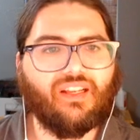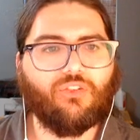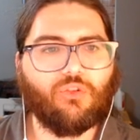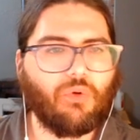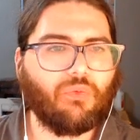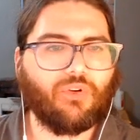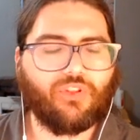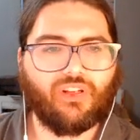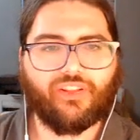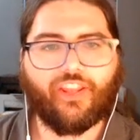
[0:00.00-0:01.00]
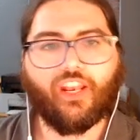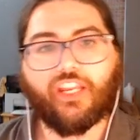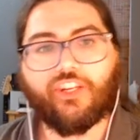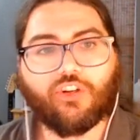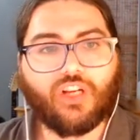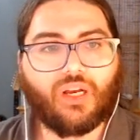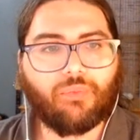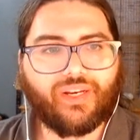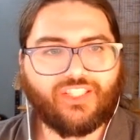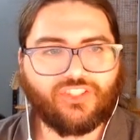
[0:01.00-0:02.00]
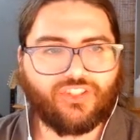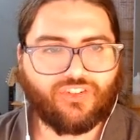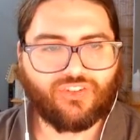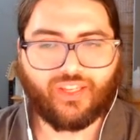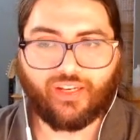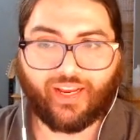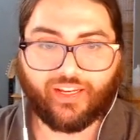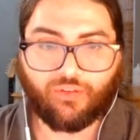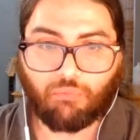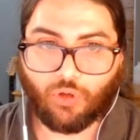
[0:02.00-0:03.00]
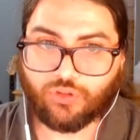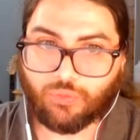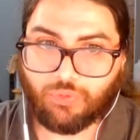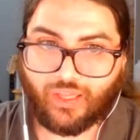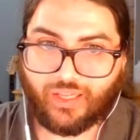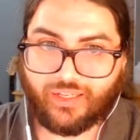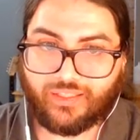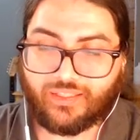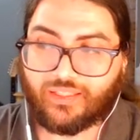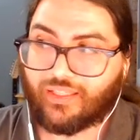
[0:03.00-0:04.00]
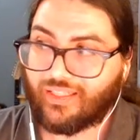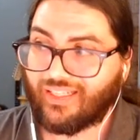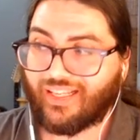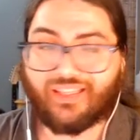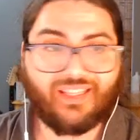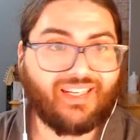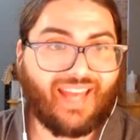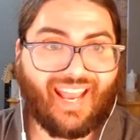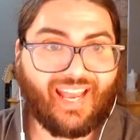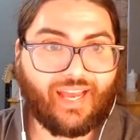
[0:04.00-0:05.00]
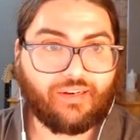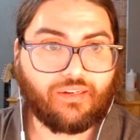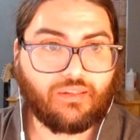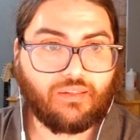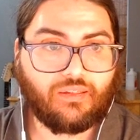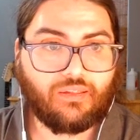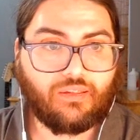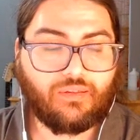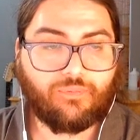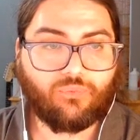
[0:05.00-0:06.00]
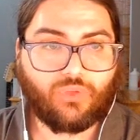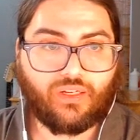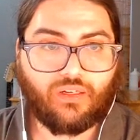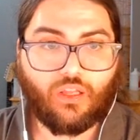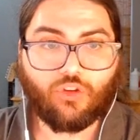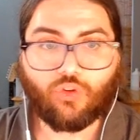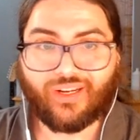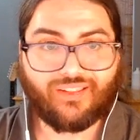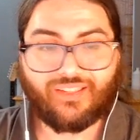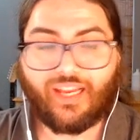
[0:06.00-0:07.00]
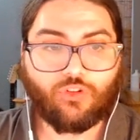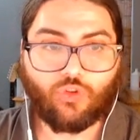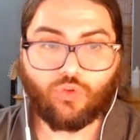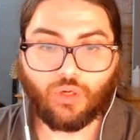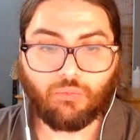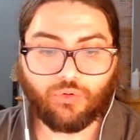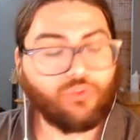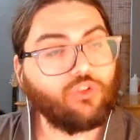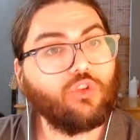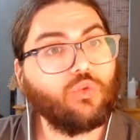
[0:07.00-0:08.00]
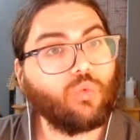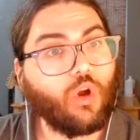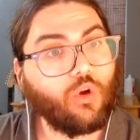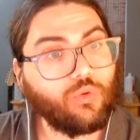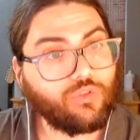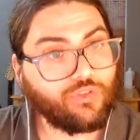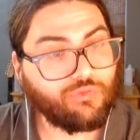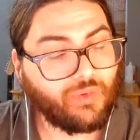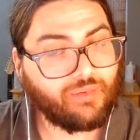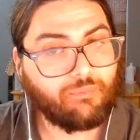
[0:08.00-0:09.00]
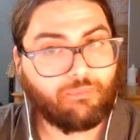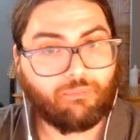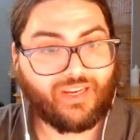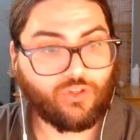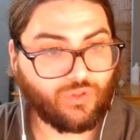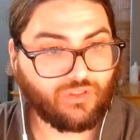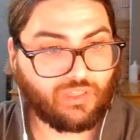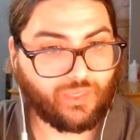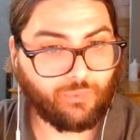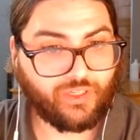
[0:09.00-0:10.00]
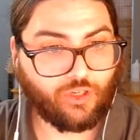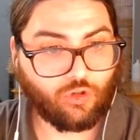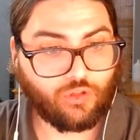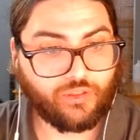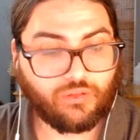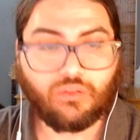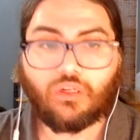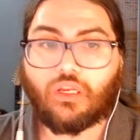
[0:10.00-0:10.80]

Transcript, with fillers: Remember, the, the linear combination said I can multiply and then add. So I can take two numbers, two rows of my matrix like we did earlier,